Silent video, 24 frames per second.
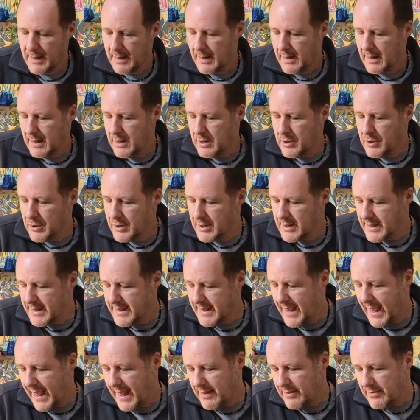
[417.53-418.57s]
You can
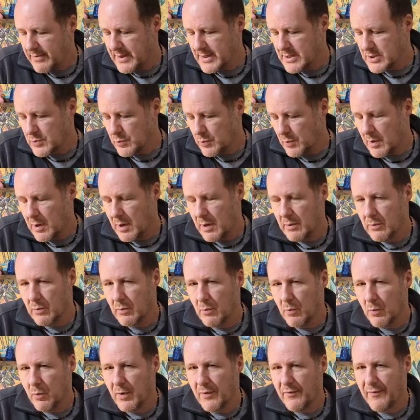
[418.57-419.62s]
get this one
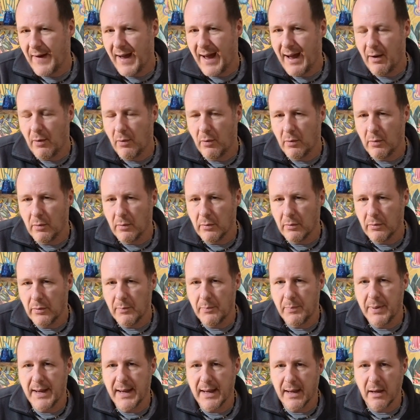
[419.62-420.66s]
without the
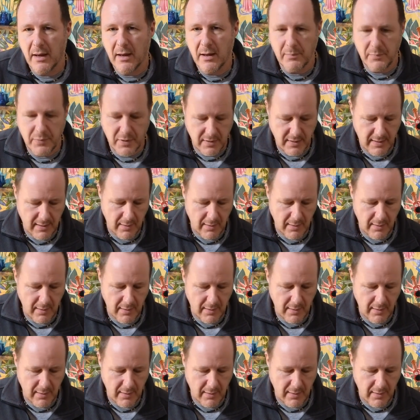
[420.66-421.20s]
pickup and